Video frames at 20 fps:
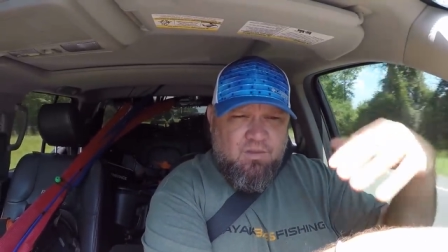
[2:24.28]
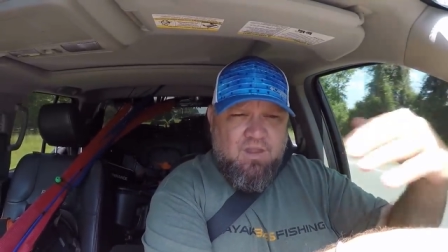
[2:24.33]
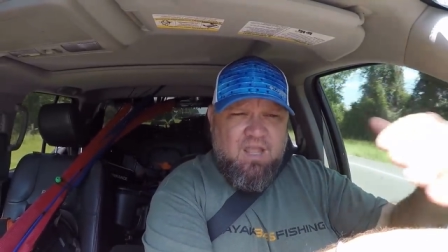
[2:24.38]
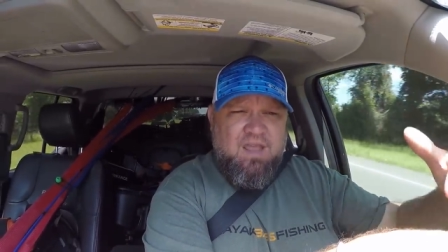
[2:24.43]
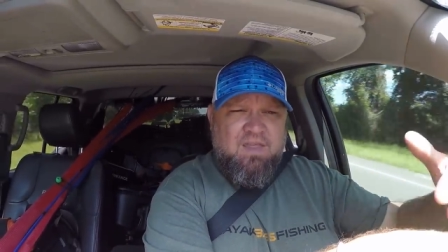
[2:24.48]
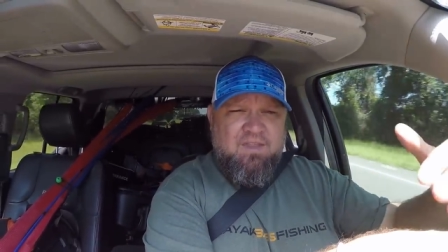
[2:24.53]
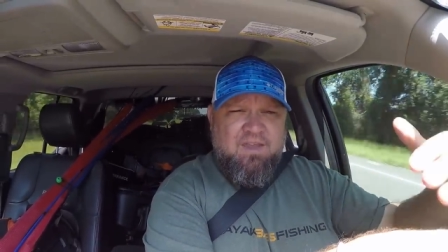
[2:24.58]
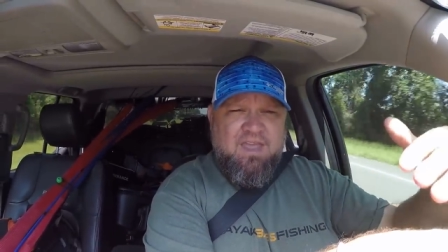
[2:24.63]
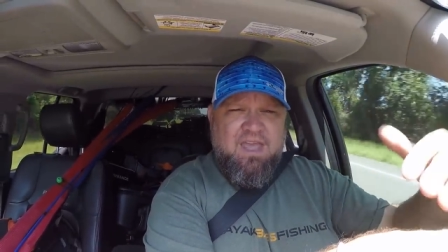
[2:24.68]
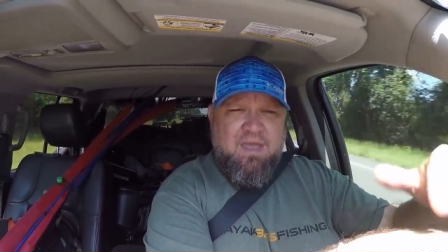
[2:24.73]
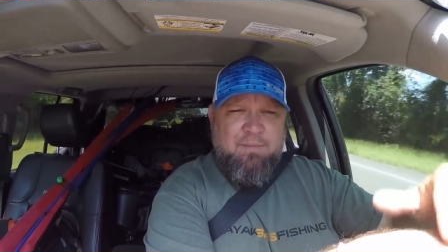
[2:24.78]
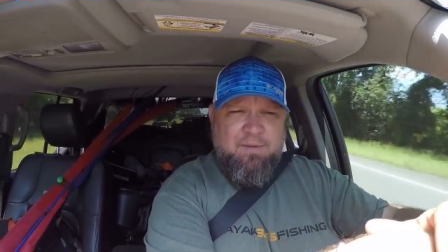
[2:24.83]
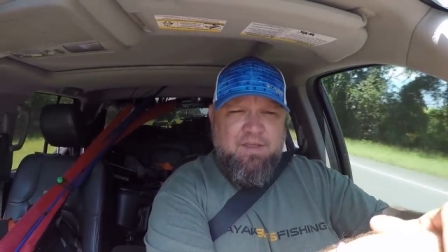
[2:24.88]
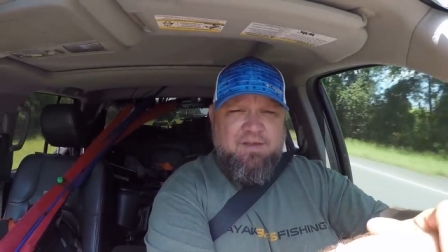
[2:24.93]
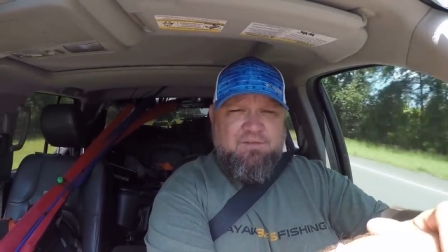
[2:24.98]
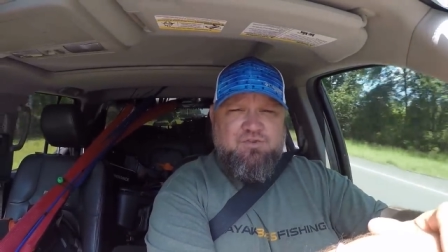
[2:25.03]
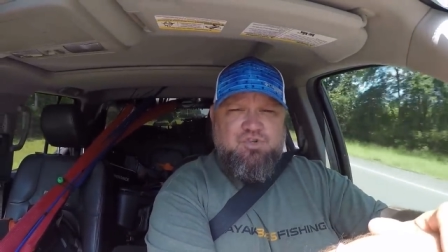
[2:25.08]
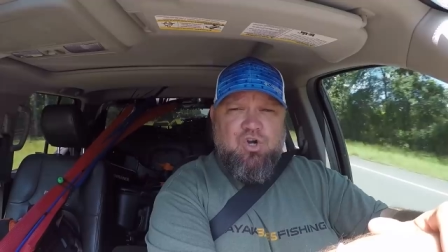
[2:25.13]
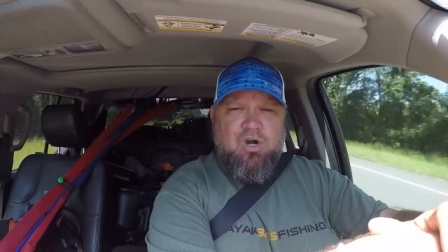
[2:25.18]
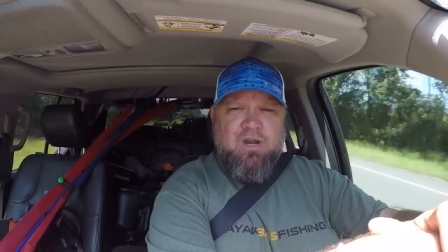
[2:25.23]
and the K
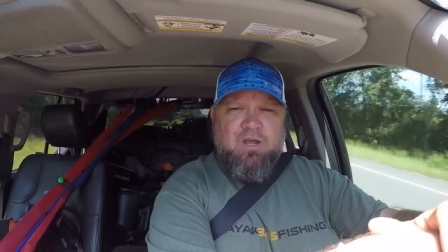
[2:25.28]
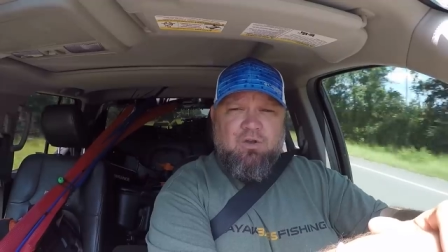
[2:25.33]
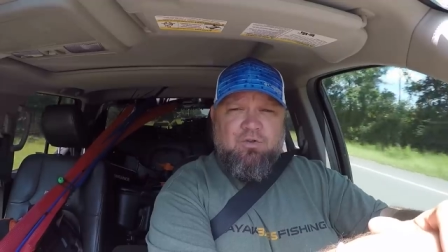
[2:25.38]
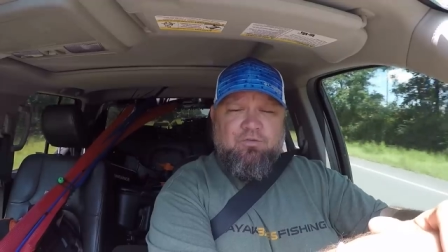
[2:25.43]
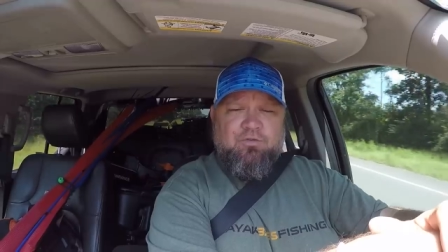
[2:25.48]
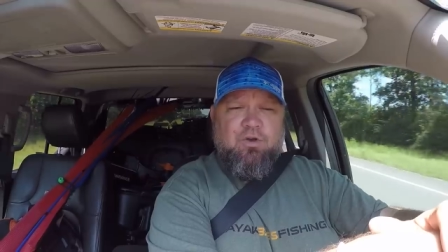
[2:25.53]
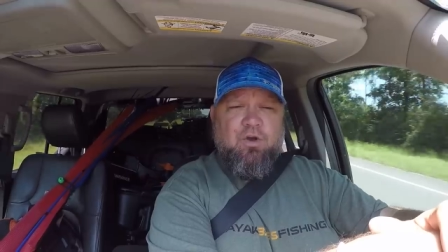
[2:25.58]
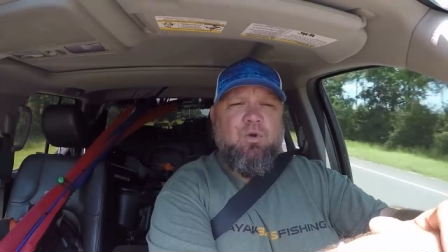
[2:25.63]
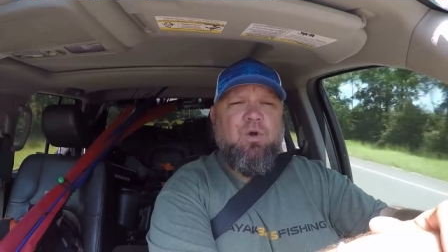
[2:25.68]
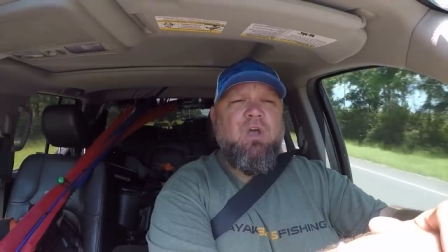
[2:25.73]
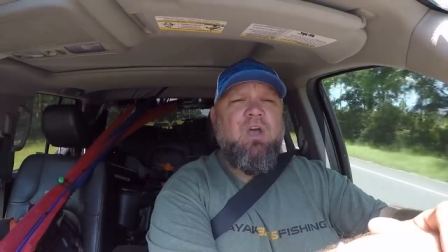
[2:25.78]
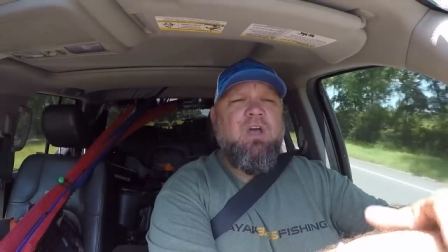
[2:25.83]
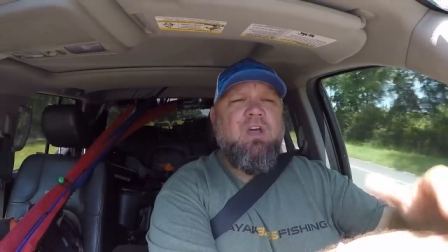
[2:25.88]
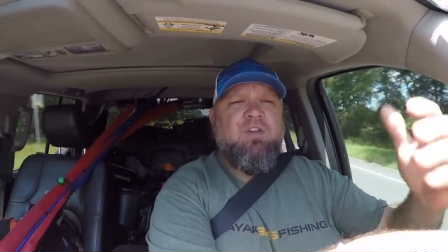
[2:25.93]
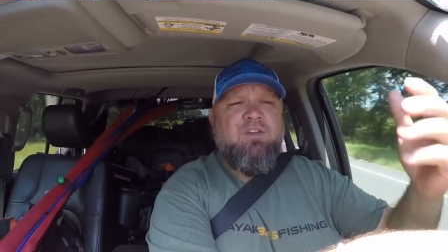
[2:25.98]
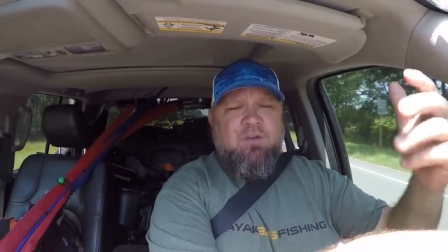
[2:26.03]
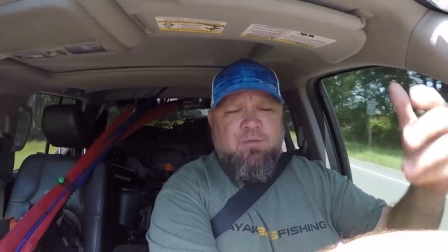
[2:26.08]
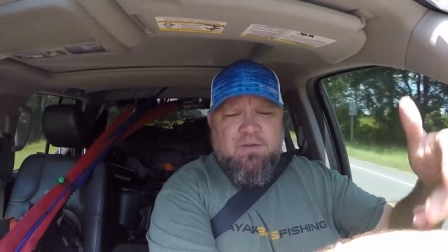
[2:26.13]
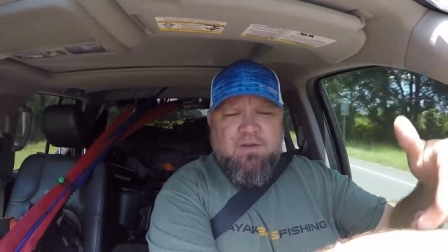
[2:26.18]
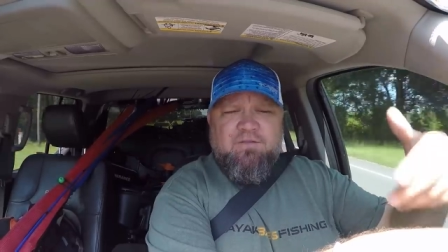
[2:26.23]
B F trail. So
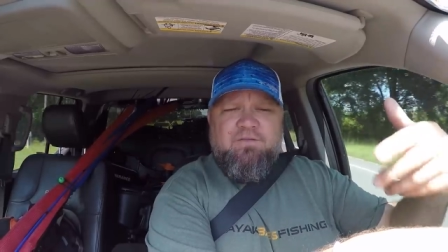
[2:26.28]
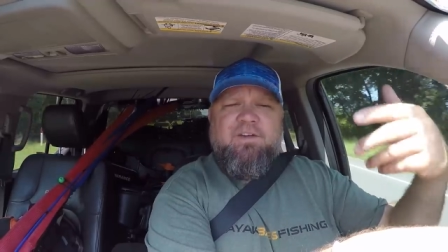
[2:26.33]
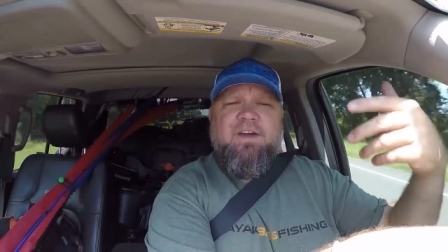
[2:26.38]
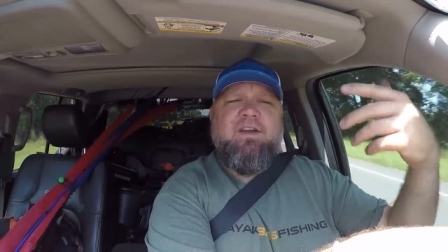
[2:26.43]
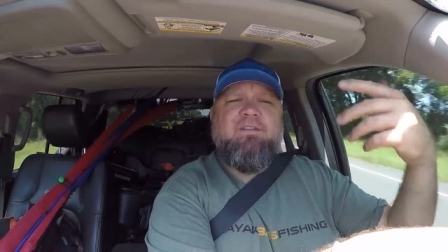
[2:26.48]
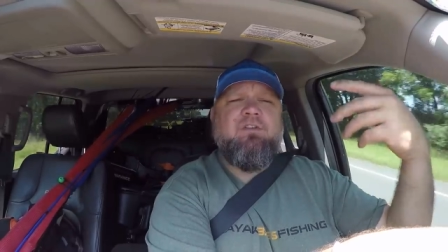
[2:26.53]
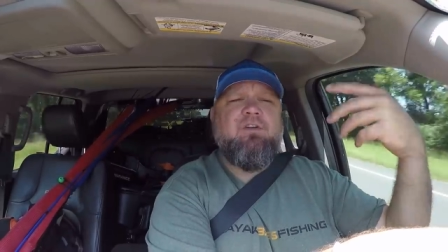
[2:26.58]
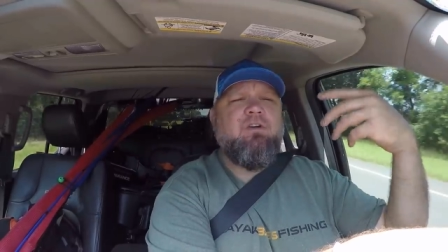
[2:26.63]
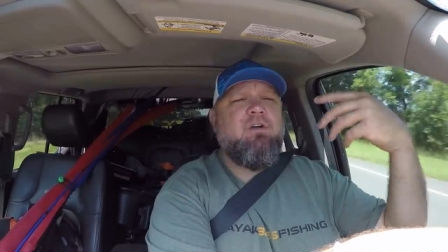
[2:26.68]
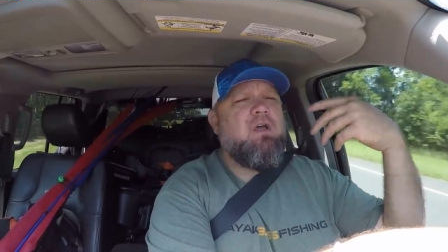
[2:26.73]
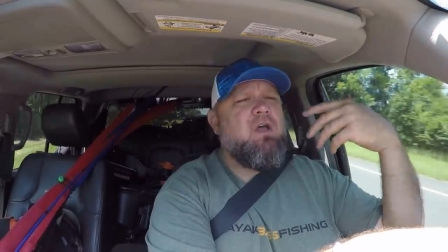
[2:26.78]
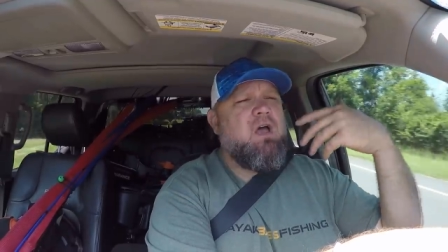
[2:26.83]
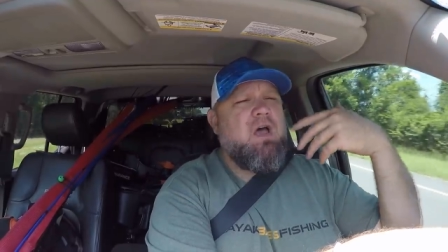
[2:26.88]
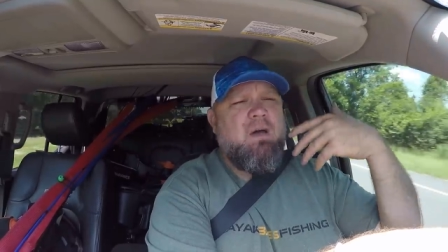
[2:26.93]
do me a favor.